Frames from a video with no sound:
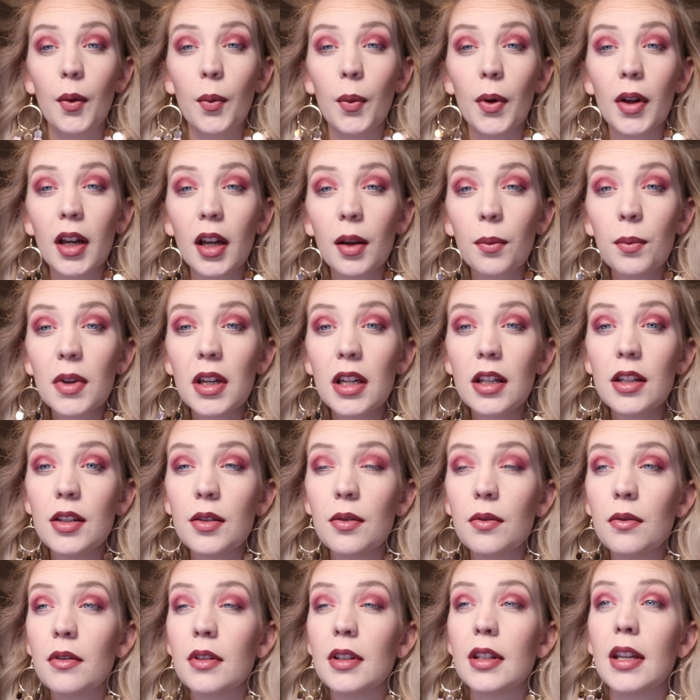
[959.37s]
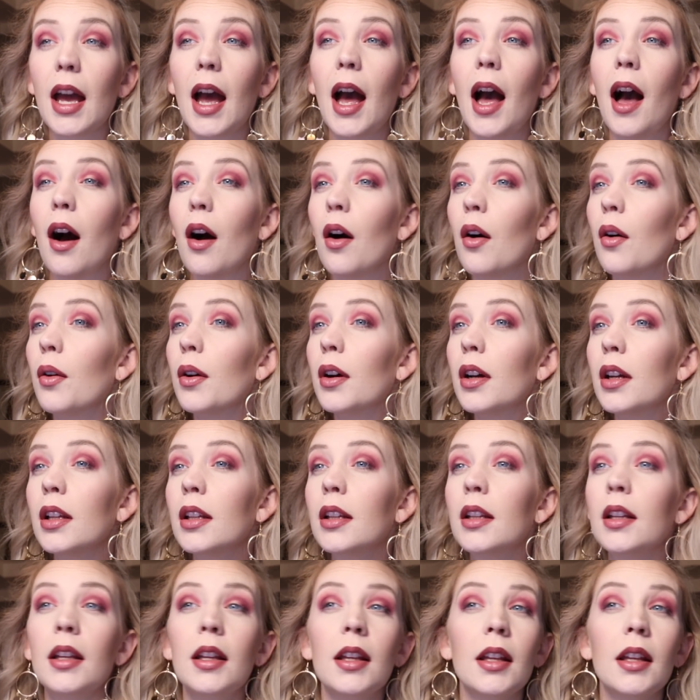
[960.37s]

what I'm gonna do now